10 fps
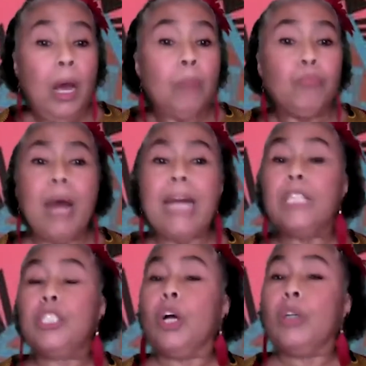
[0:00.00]

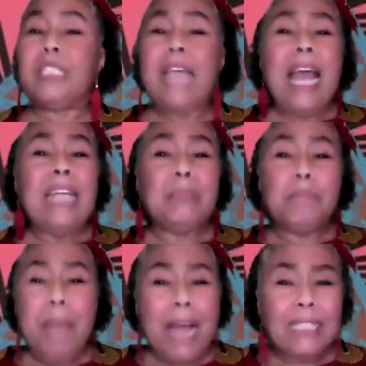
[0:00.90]
Brother Jose's
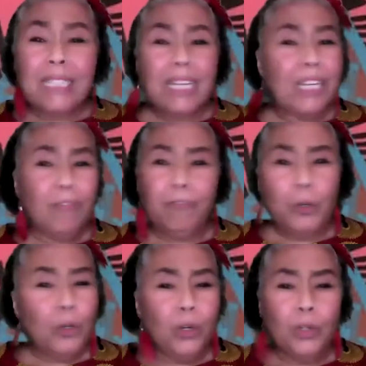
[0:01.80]
Mexican
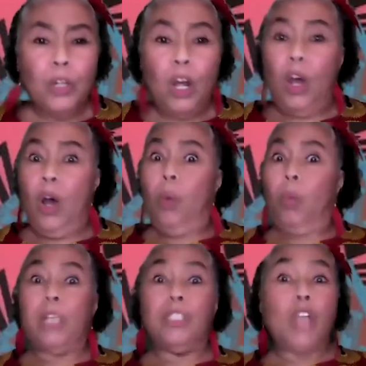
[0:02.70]
food
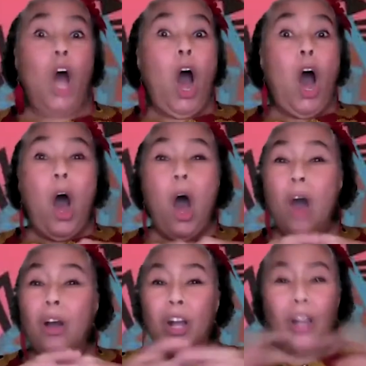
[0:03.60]
was
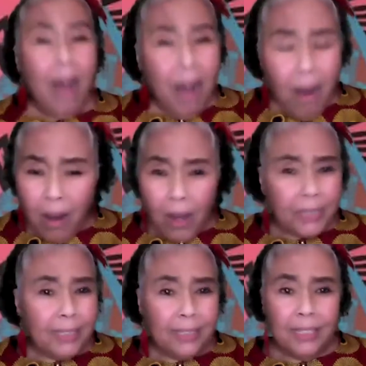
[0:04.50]
all gone.